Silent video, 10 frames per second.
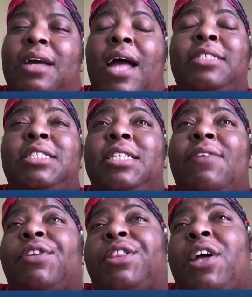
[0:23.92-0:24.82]
I just
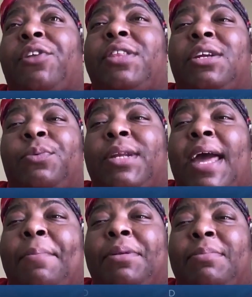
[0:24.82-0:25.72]
never thought that it would
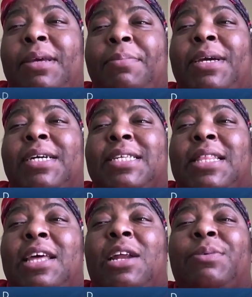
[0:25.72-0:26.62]
happen to me because I
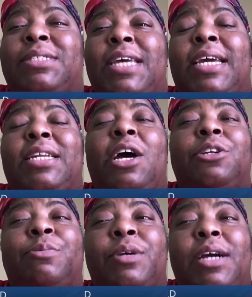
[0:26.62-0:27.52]
thought I was taking all
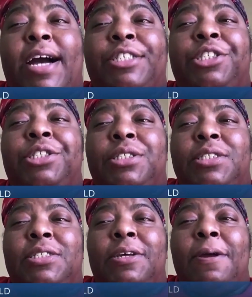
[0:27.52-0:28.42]
the
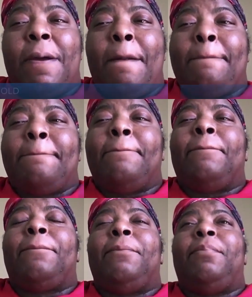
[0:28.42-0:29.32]
precautions.
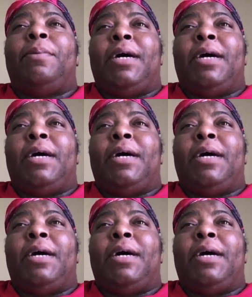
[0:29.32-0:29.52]
Mm.